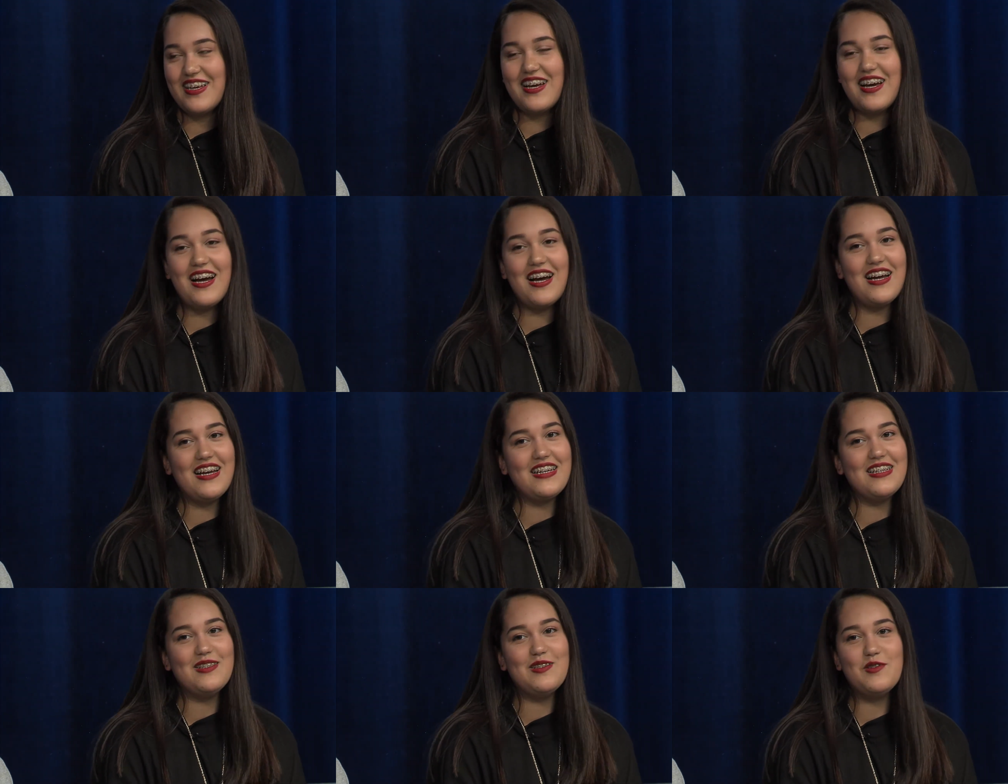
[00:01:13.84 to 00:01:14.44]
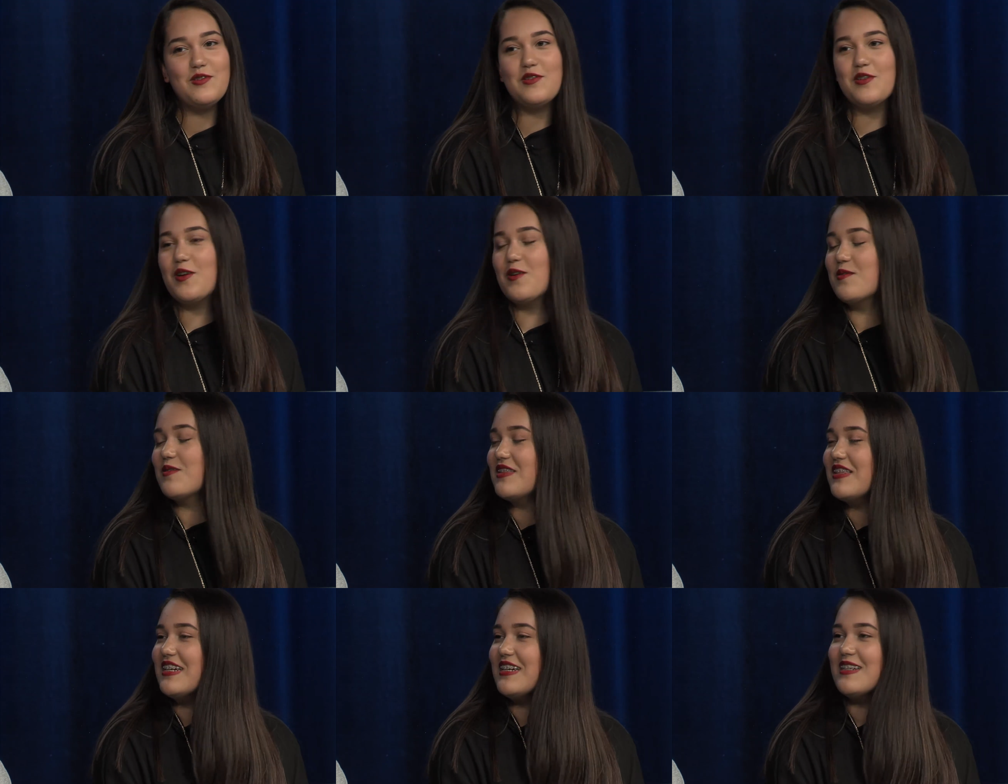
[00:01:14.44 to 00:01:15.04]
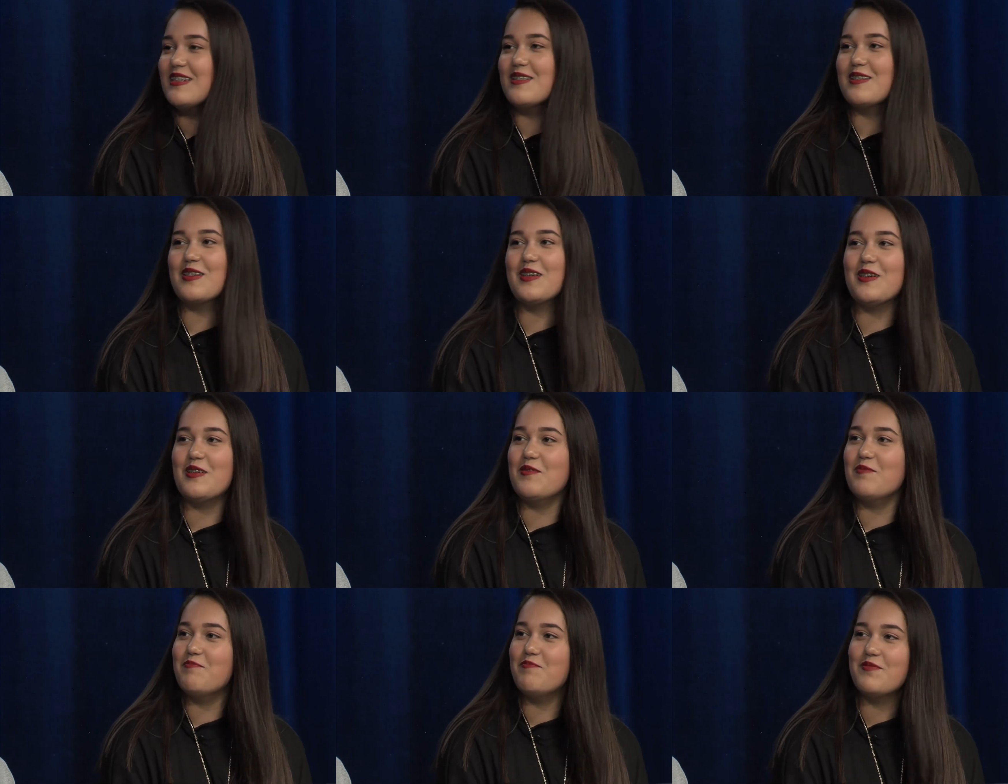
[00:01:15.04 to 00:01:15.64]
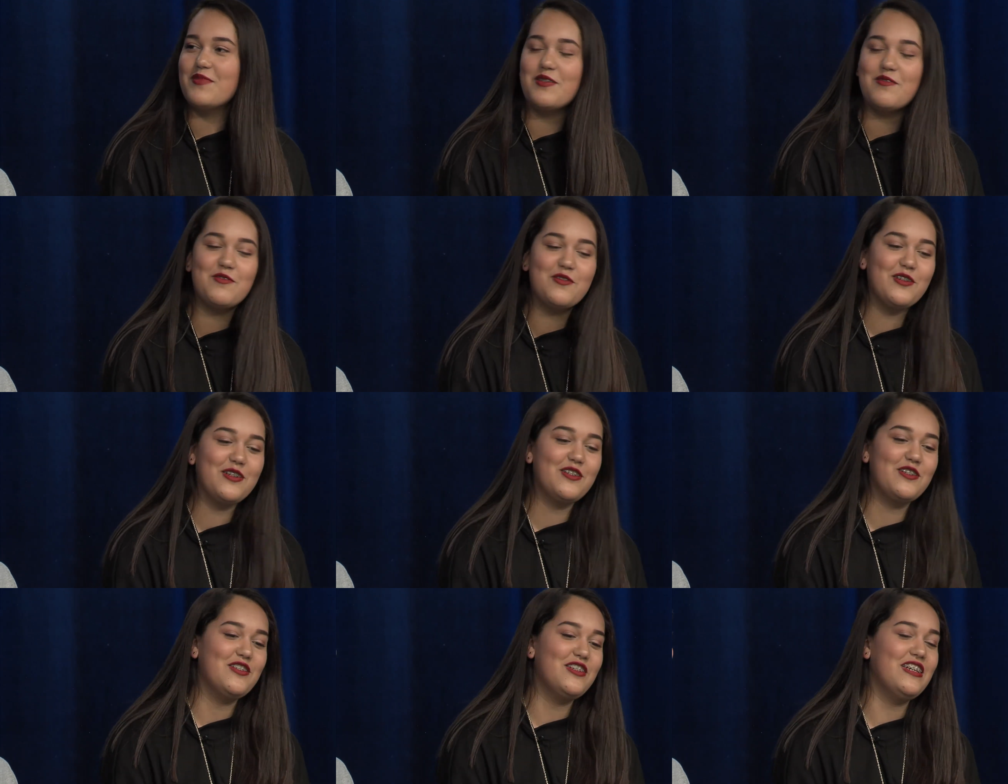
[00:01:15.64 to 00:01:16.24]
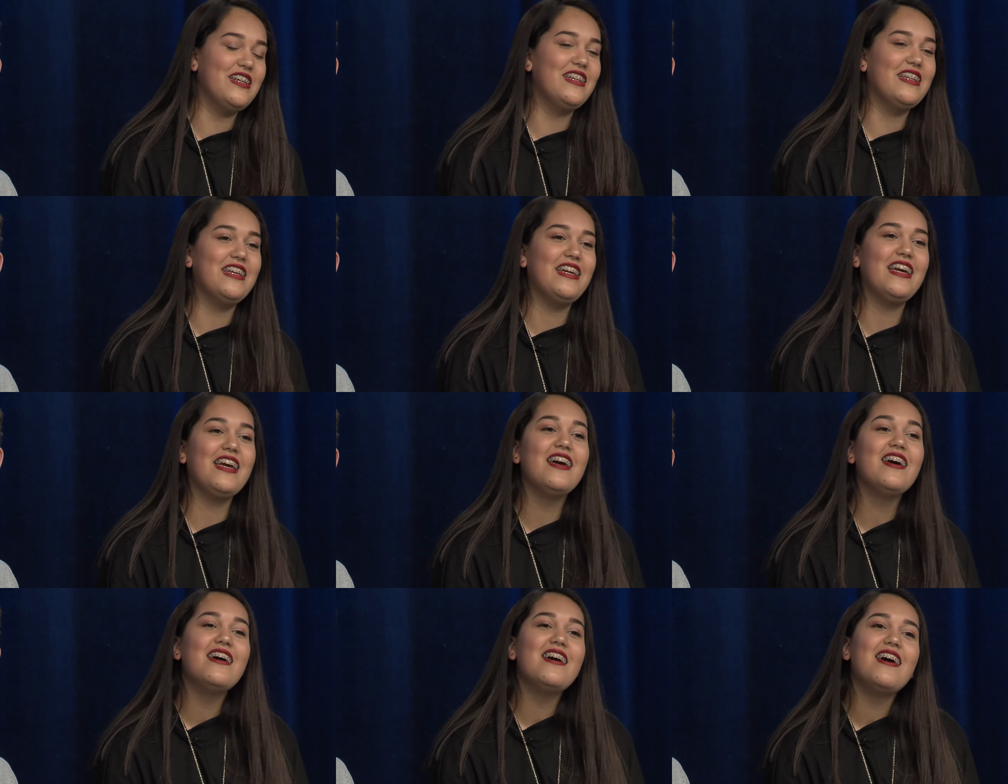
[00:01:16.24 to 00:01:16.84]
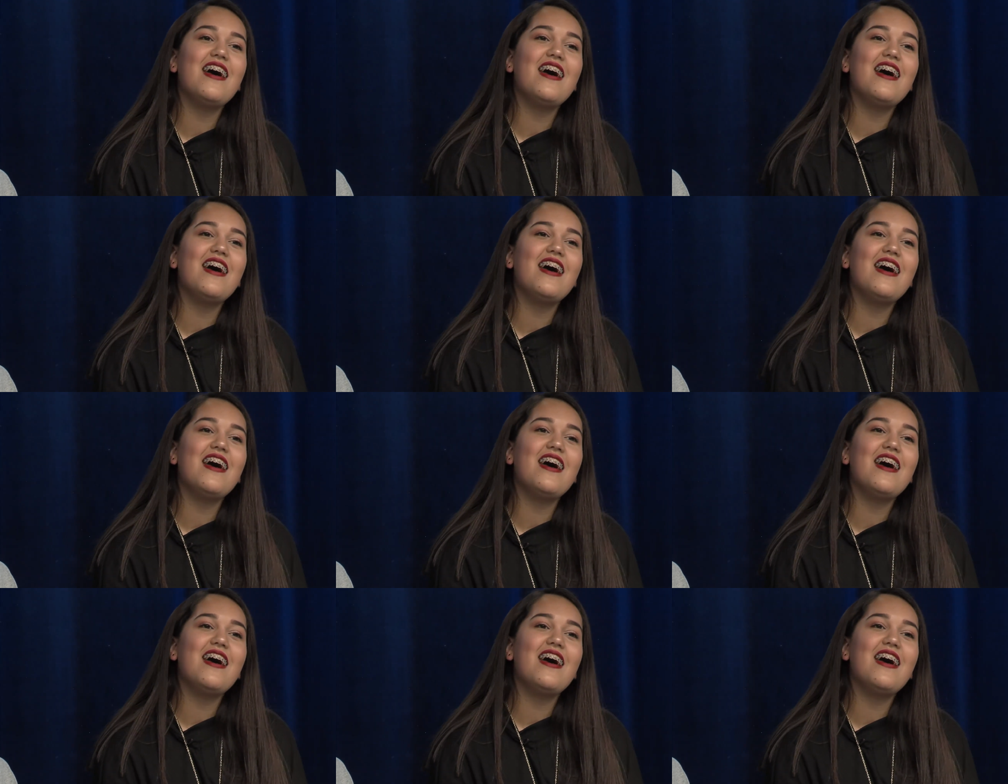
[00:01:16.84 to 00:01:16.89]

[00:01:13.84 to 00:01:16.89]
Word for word: I don't think Good. so, Good. unfortunately. Okay.